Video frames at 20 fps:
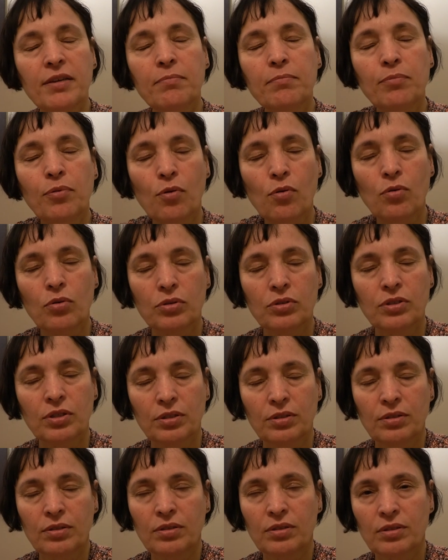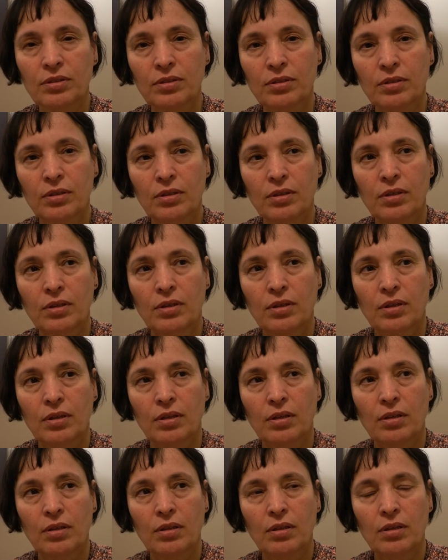important
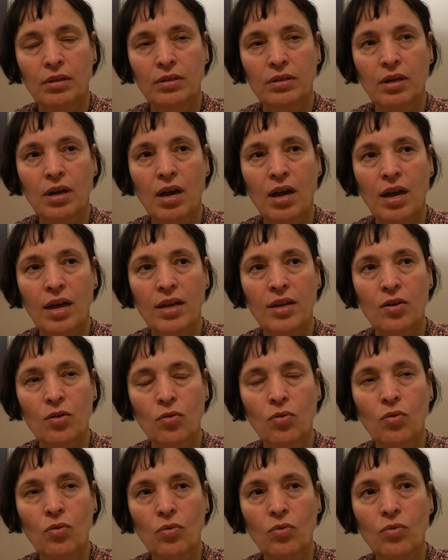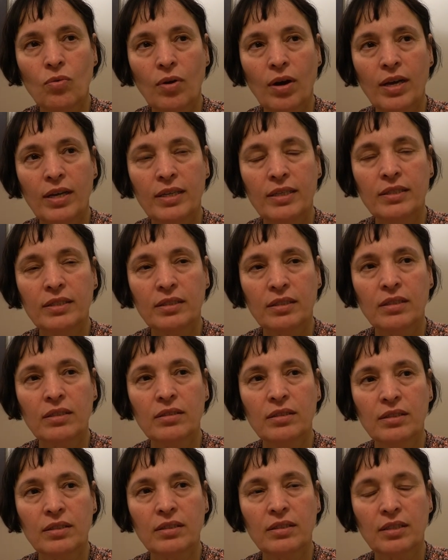that I always
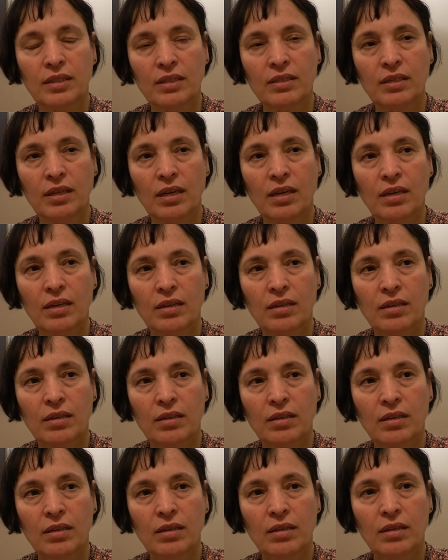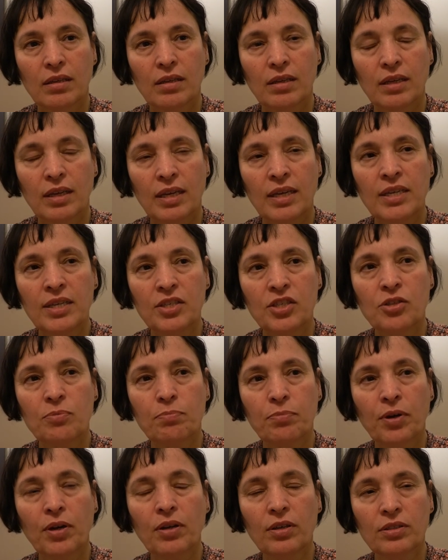consider each
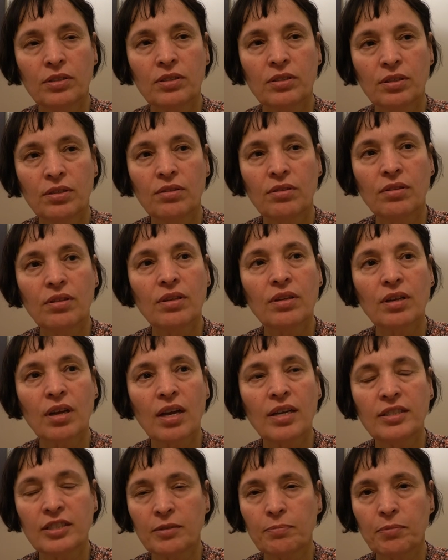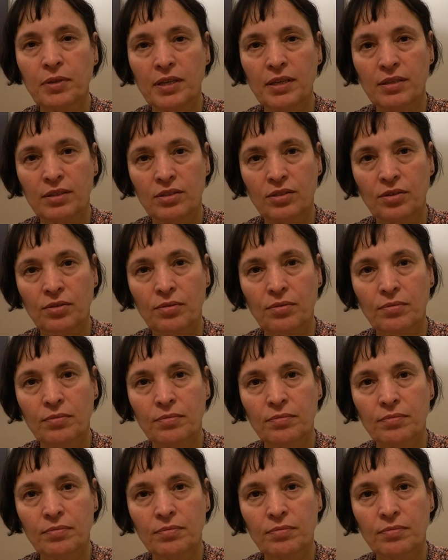person that I speak to.